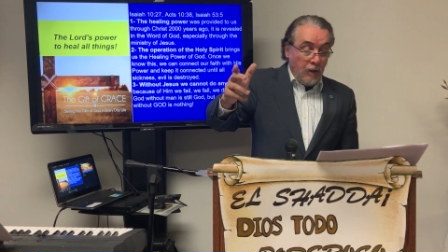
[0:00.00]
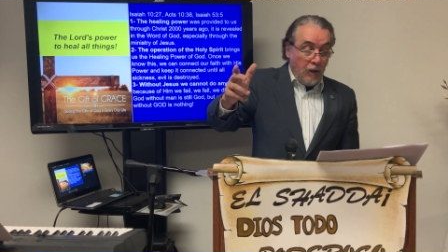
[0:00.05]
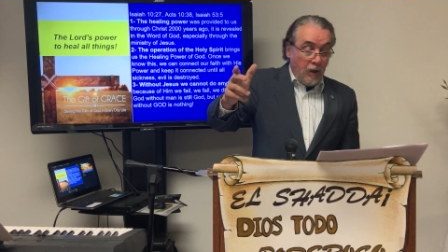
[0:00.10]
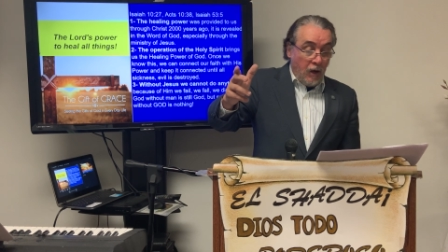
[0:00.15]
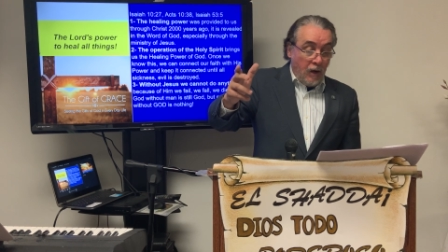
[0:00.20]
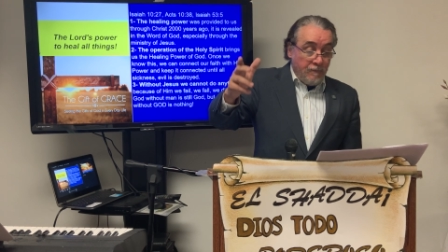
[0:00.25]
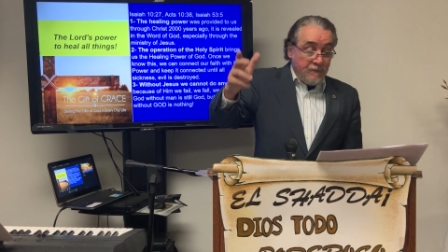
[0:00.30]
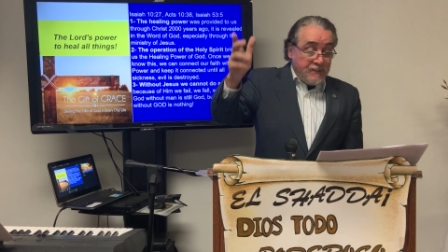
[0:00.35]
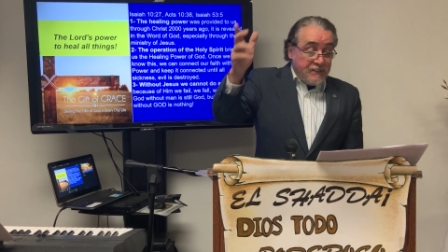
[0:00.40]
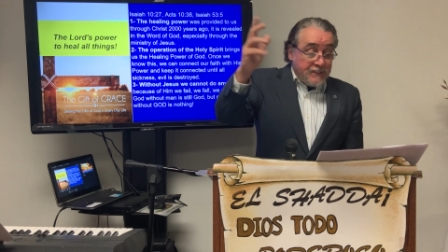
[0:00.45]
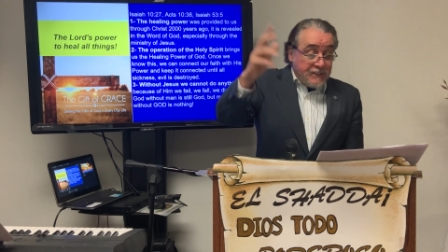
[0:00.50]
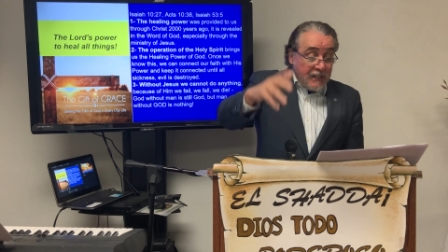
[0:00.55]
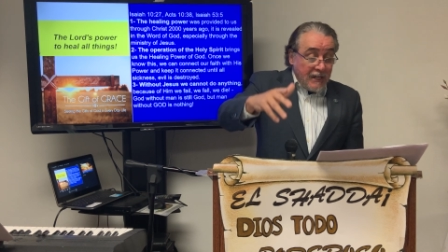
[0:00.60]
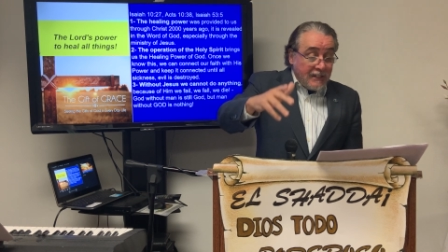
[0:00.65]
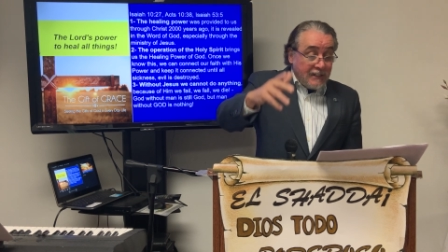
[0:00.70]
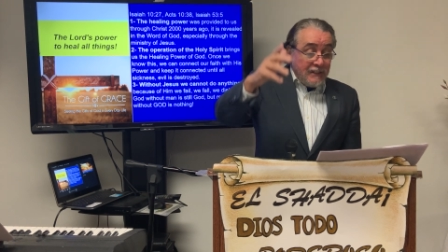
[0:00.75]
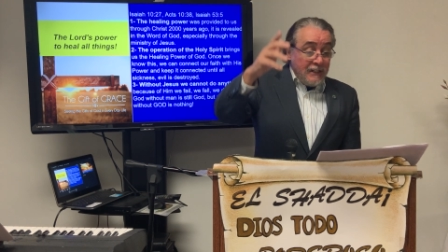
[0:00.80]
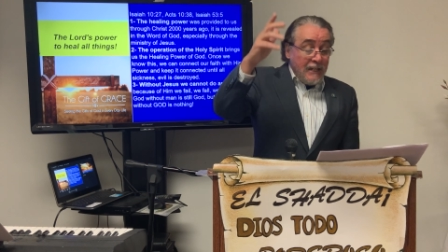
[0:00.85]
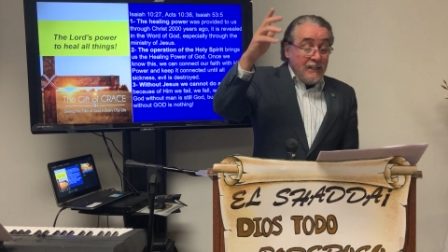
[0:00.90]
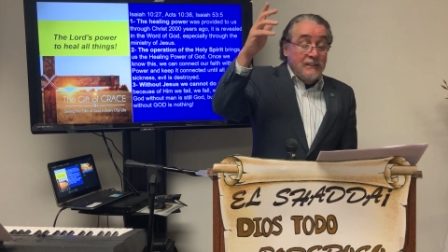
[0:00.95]
of
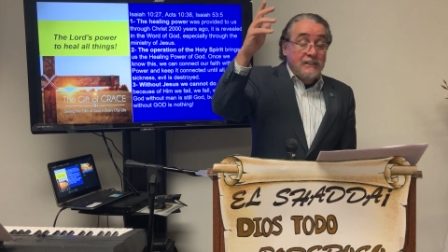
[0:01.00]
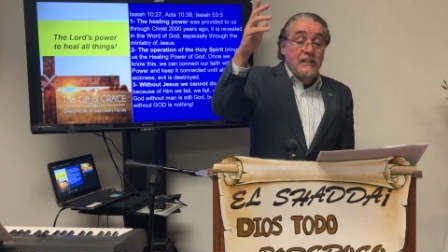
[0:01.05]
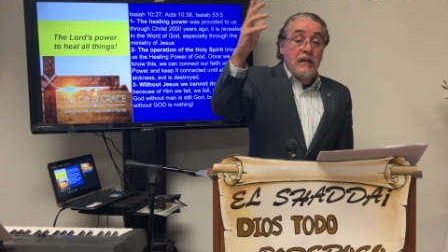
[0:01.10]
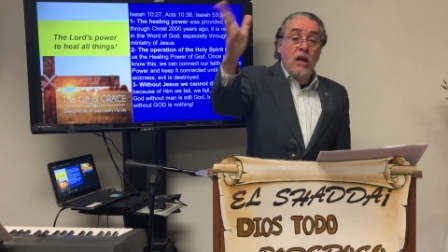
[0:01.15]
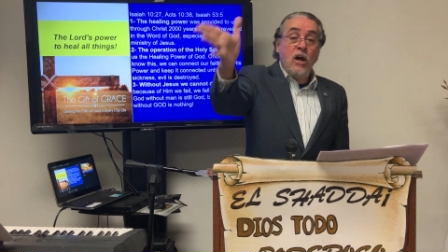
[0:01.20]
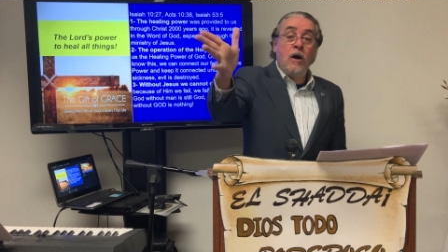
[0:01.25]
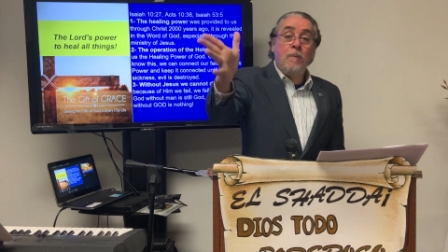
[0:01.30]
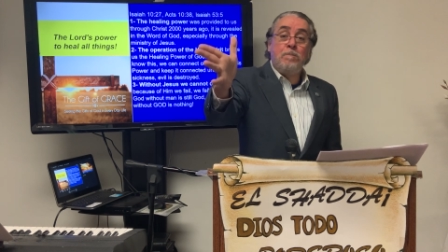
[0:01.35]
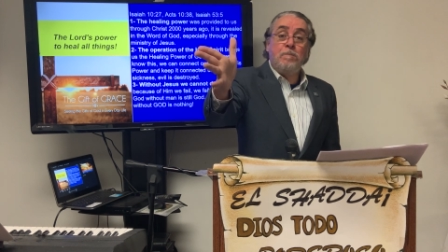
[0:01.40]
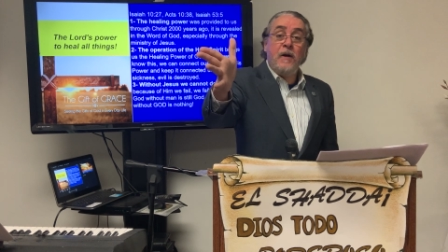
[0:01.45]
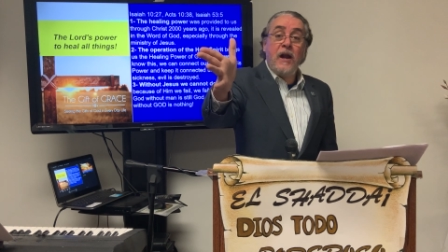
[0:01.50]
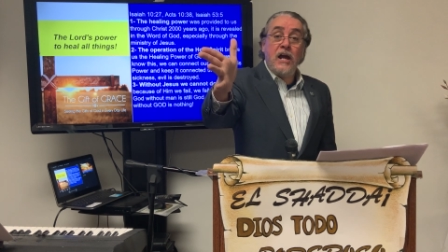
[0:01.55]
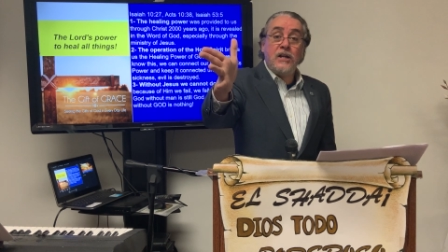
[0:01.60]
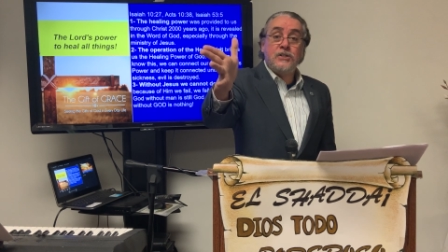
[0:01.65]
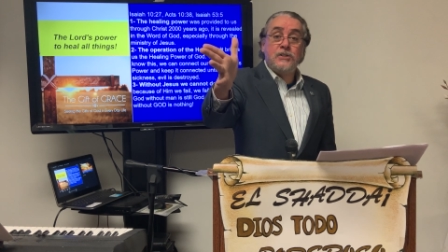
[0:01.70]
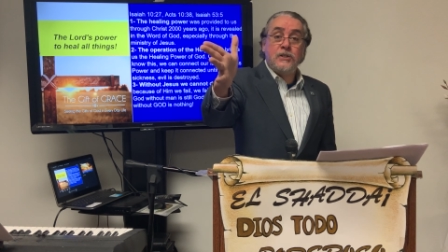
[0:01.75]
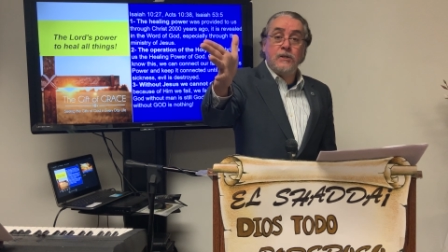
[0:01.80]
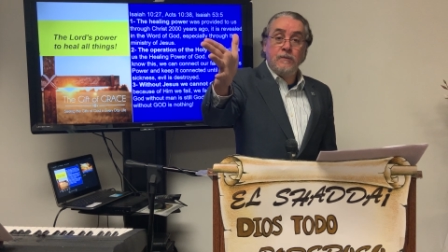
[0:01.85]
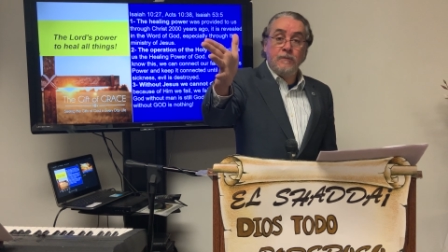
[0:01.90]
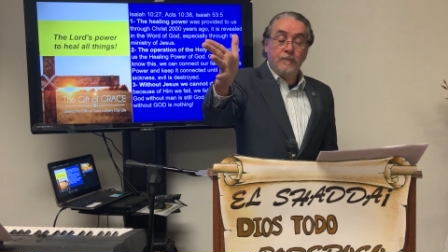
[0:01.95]
sickness and
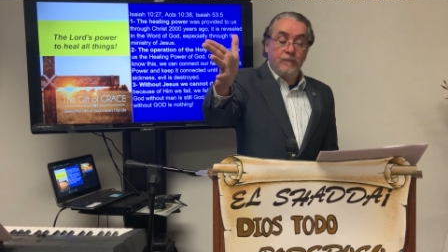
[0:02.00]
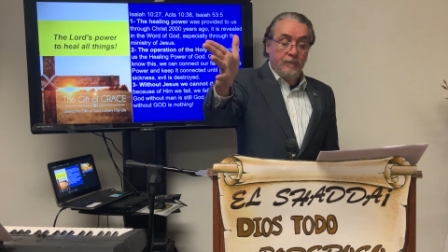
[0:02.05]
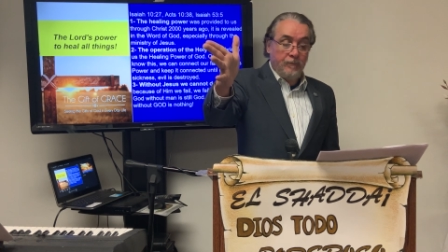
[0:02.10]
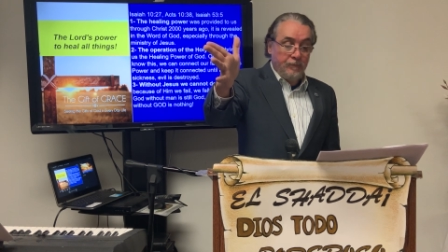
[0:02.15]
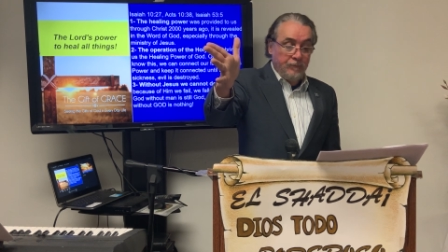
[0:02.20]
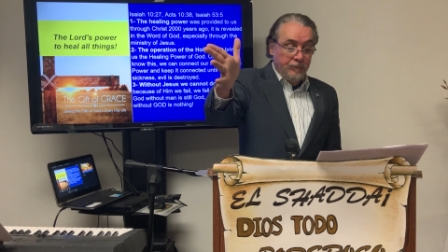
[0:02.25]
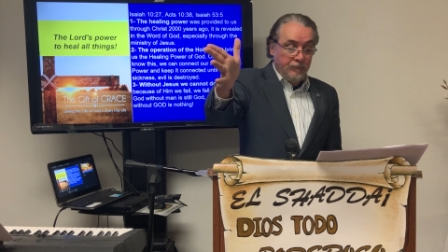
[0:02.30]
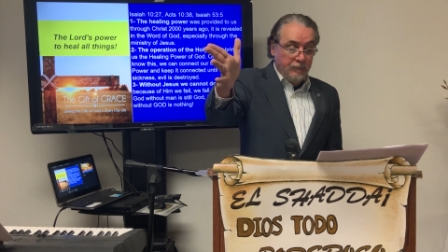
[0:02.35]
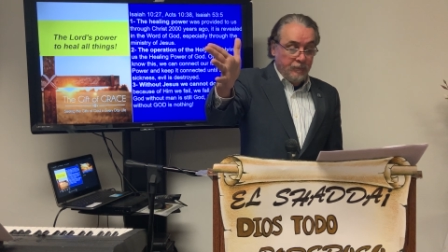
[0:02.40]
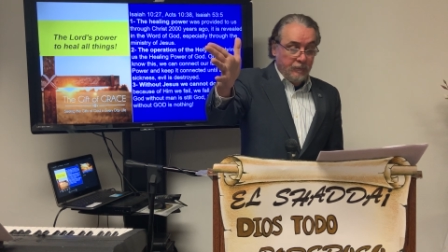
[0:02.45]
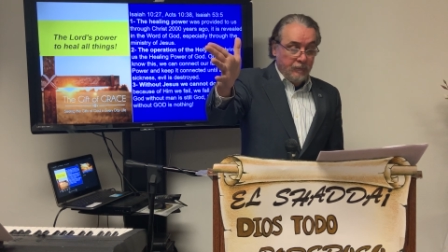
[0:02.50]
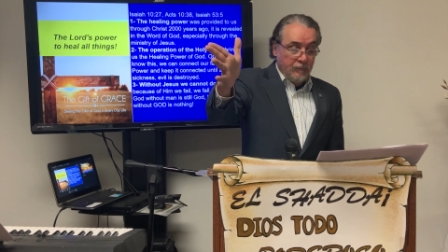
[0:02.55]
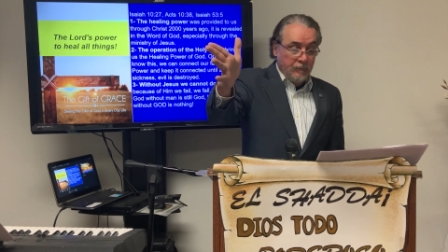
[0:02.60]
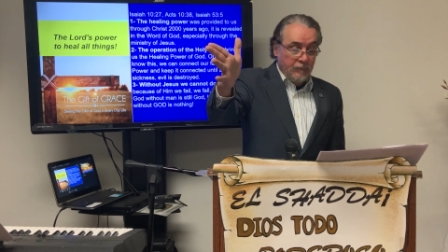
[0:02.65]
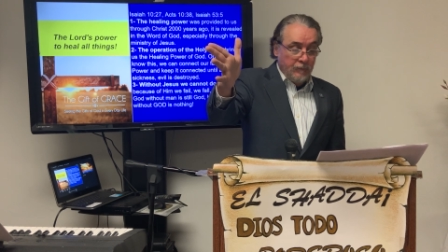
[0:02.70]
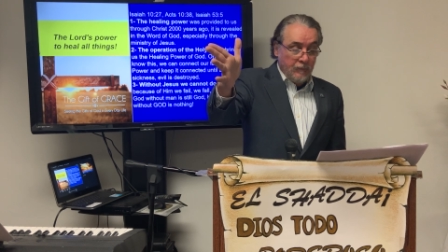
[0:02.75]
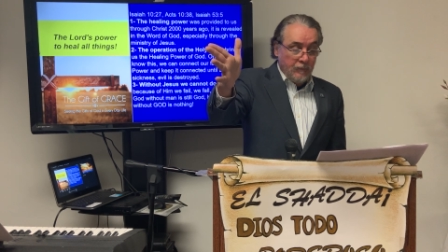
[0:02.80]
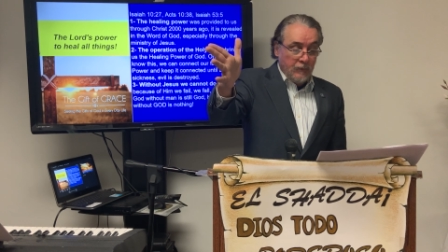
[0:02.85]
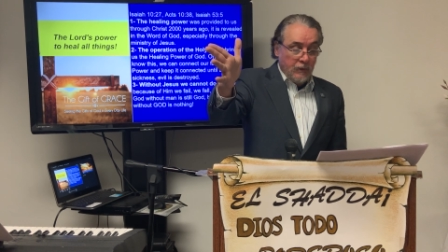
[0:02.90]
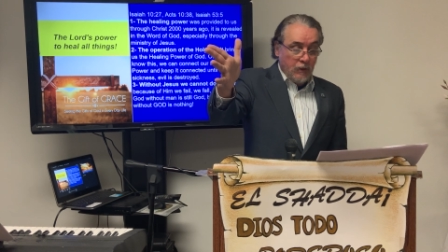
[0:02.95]
oppression
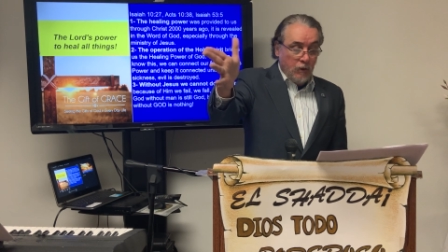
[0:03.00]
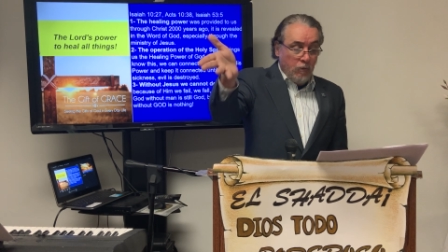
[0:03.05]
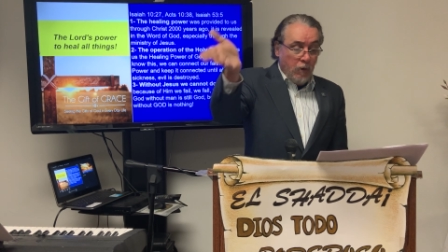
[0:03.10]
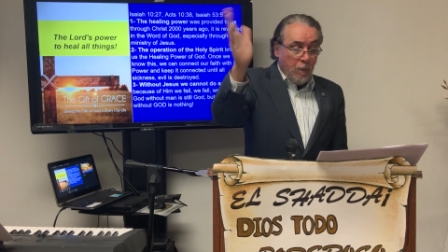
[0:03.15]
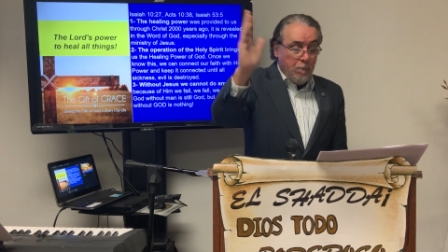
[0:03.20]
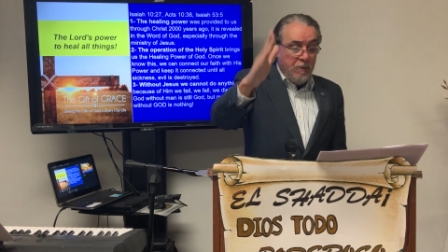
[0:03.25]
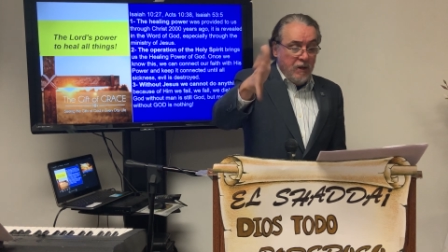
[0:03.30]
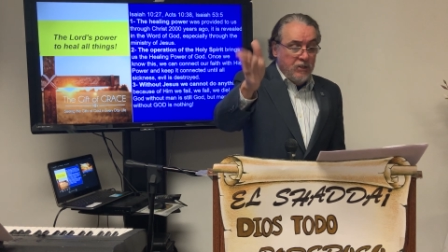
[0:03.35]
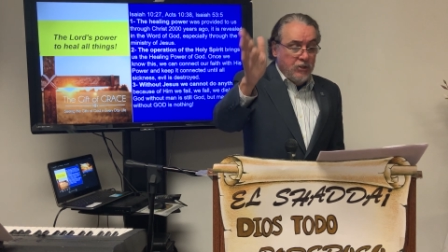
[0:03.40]
will be